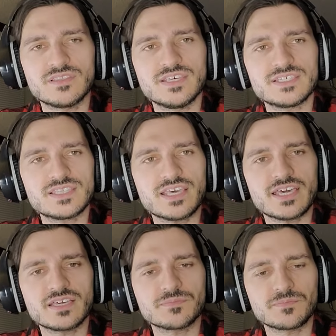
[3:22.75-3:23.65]
This
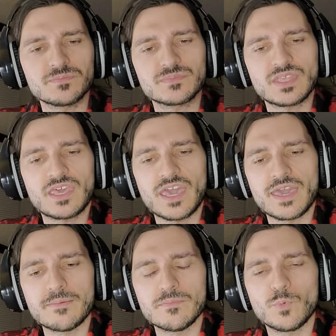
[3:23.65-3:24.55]
thing
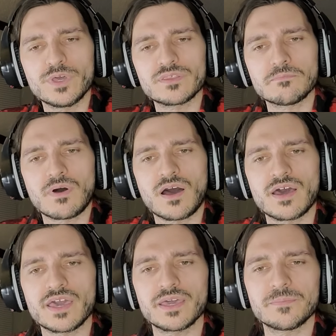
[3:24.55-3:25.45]
came with
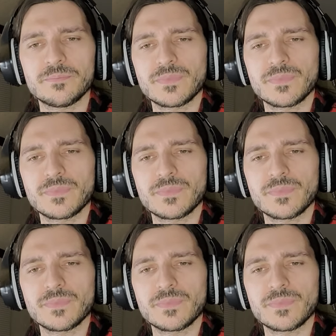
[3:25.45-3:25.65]
my